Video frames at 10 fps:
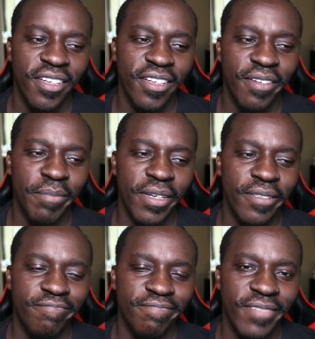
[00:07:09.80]
But
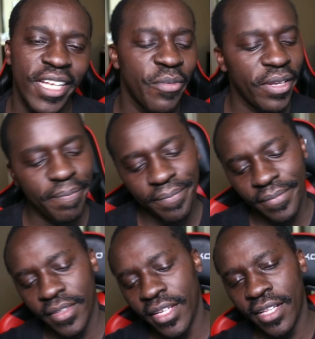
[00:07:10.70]
anyway,
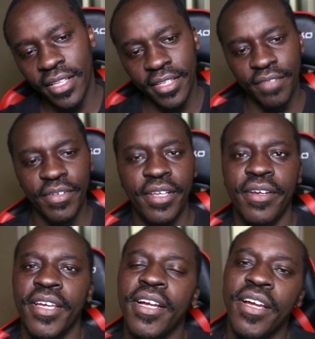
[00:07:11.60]
I'll end the video
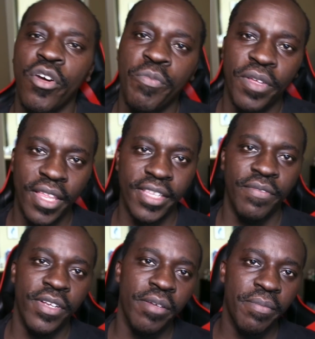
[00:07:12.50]
here. I hope you liked the
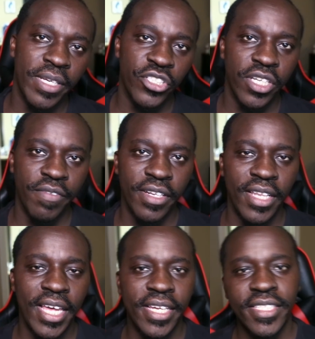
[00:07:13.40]
video. Make sure you give it a
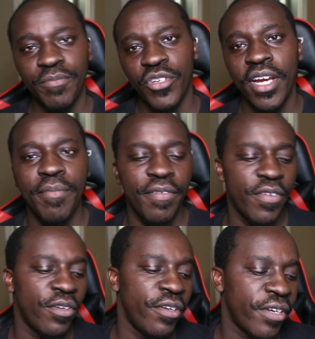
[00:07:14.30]
like, subscribe if you're
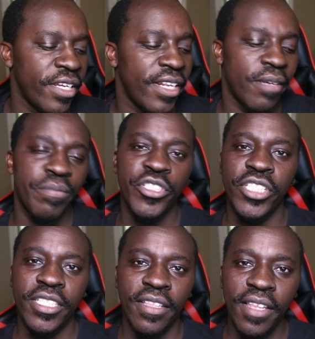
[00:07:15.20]
lurking. I appreciate
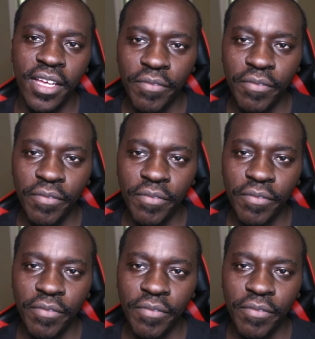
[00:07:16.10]
the love.